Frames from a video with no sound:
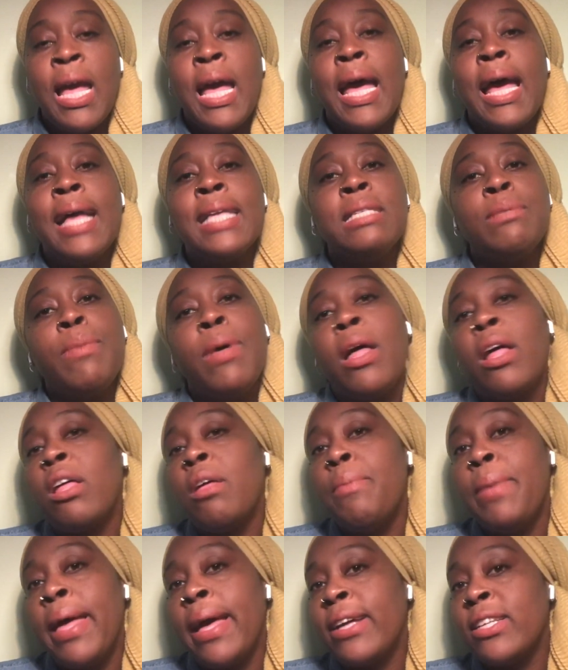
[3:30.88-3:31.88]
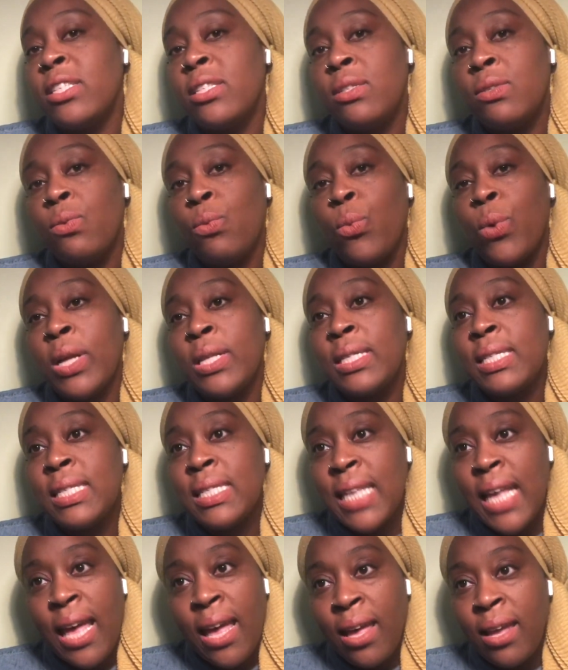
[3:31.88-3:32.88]
As Malcolm X once
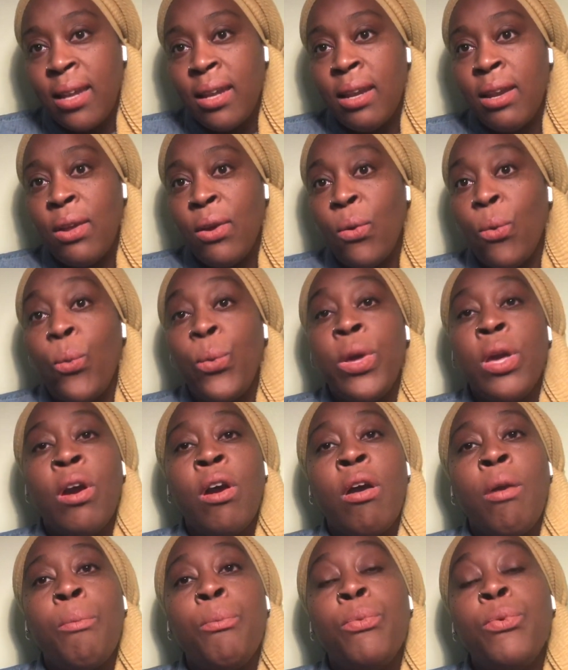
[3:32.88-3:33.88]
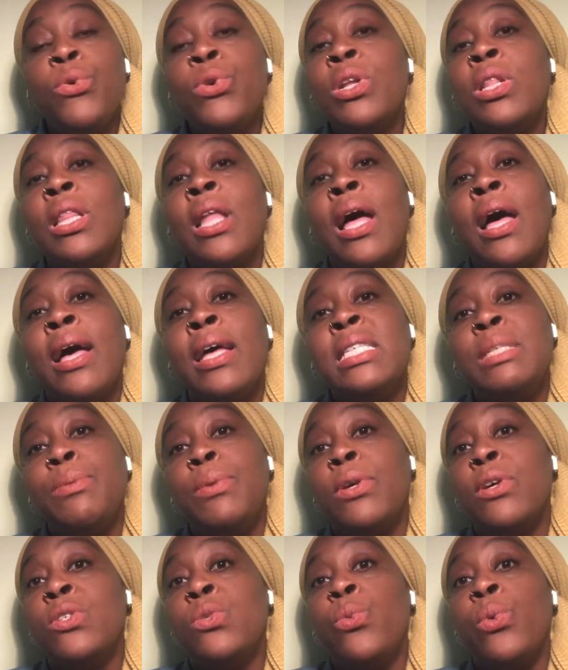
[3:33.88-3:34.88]
said, "We are brutalized
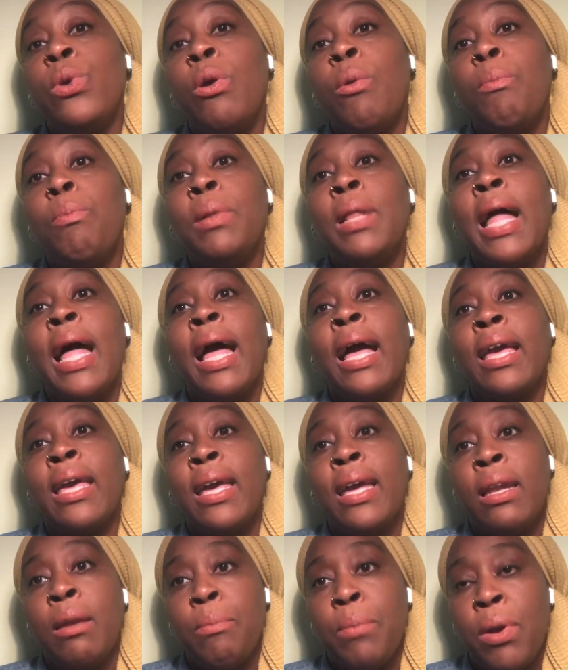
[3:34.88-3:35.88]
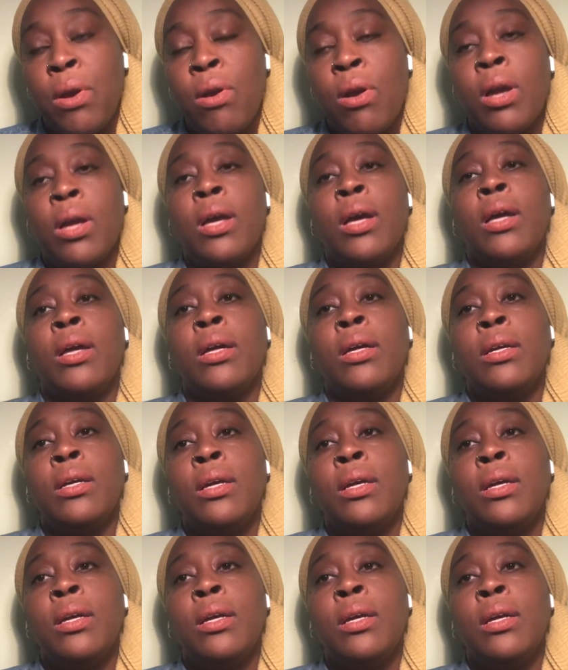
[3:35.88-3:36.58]
because we are Black in America.